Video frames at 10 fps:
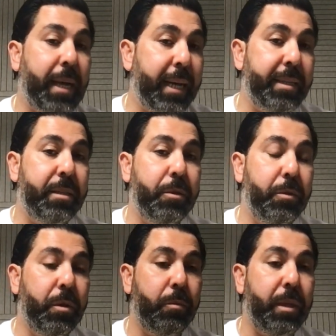I need to
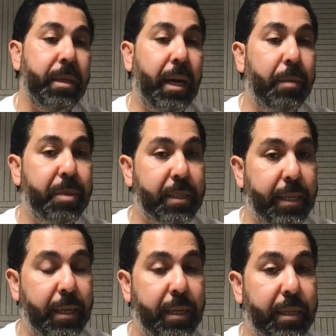do and what the
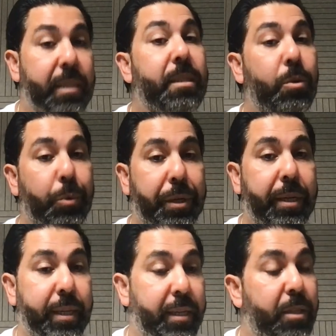hyperscaler is doing,
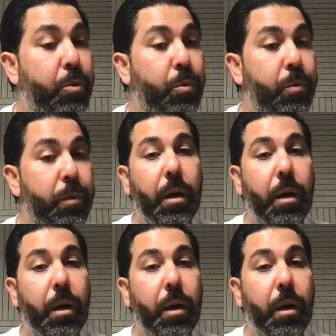and I need to